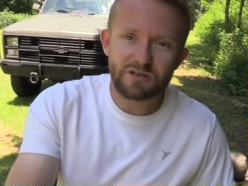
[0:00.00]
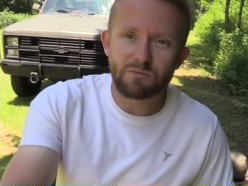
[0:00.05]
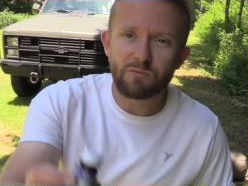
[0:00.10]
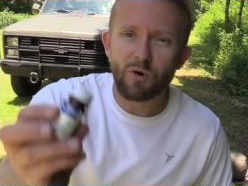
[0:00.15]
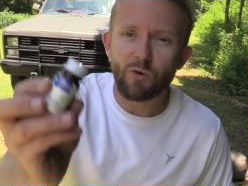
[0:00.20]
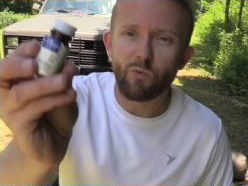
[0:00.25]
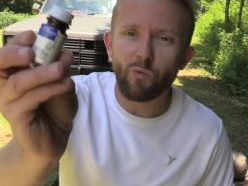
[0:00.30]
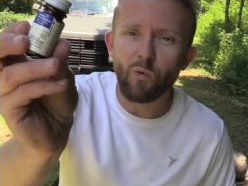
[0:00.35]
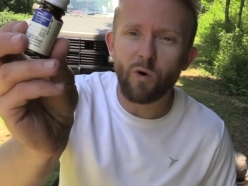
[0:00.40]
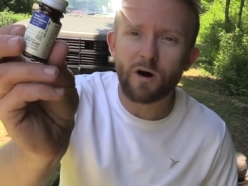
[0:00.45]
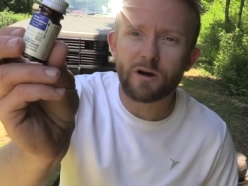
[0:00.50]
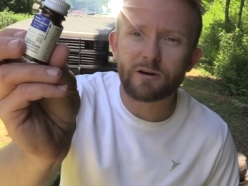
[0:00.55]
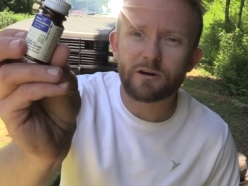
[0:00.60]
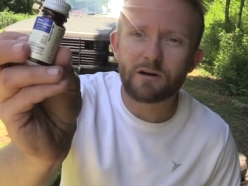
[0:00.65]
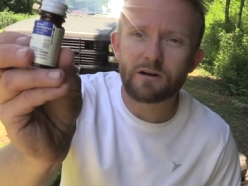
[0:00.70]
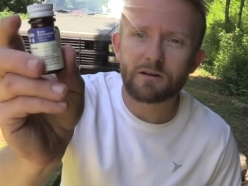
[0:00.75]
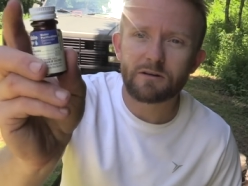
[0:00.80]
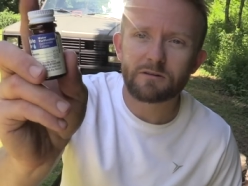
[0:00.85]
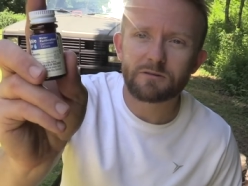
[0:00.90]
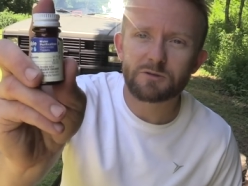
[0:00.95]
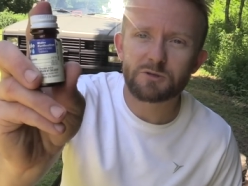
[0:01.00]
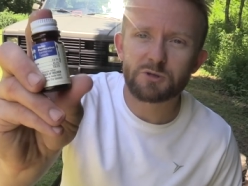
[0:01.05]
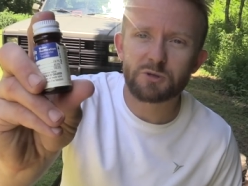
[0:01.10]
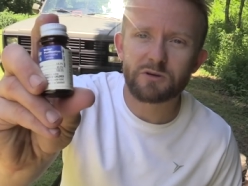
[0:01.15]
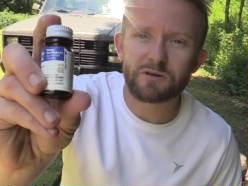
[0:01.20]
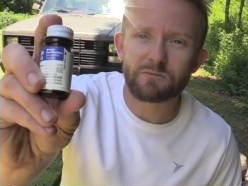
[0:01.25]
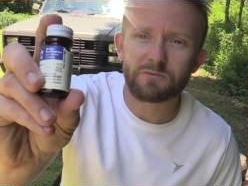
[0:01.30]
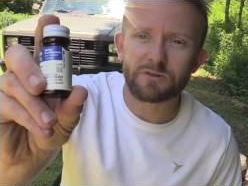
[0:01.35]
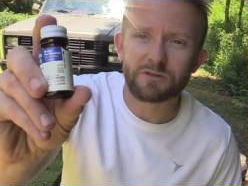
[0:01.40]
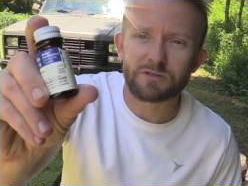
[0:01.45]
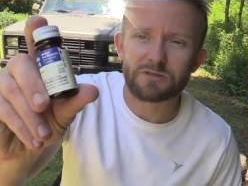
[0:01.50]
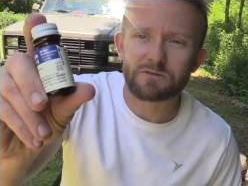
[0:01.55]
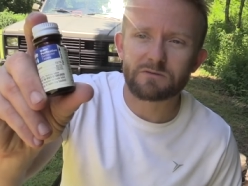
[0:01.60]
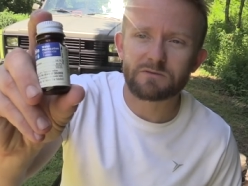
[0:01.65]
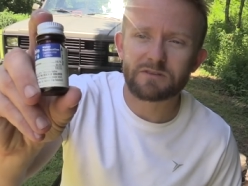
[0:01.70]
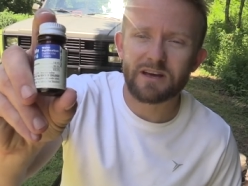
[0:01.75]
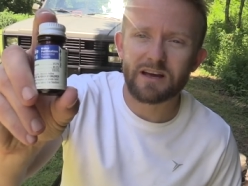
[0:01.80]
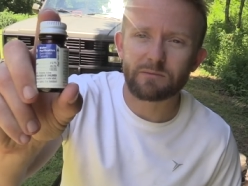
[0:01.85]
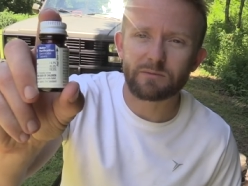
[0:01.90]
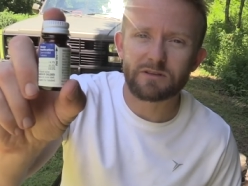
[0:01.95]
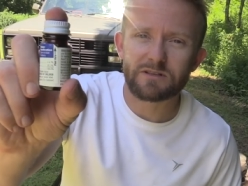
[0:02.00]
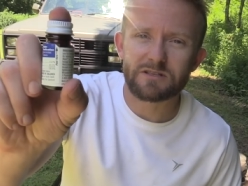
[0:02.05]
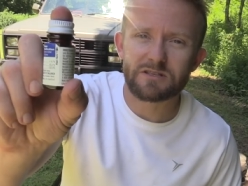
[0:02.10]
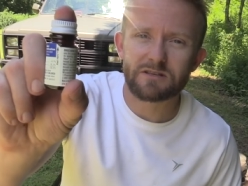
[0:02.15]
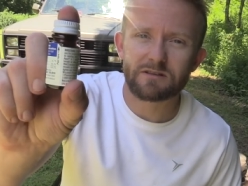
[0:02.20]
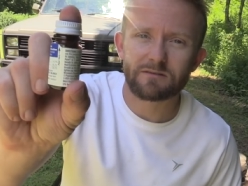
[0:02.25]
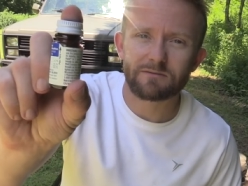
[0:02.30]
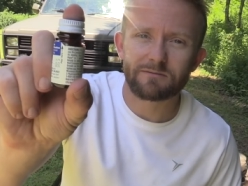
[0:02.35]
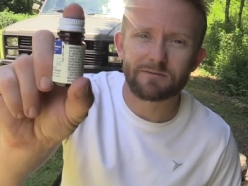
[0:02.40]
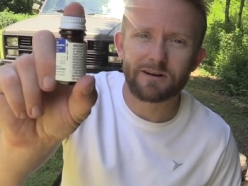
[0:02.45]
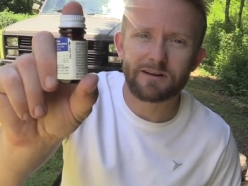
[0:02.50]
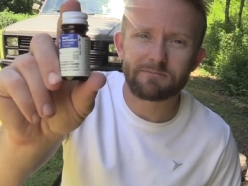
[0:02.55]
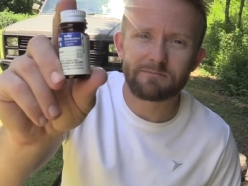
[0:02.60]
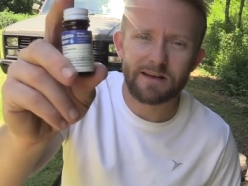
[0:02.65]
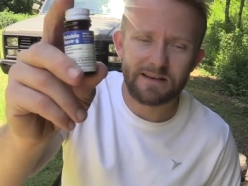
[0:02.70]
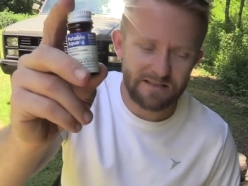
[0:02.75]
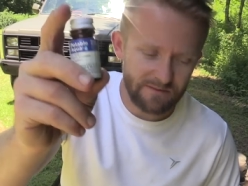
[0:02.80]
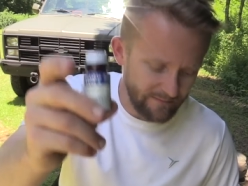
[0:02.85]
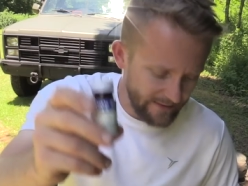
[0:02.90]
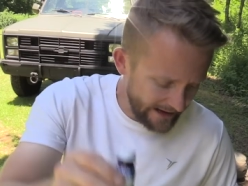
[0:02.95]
some water treatment tablets, right, as a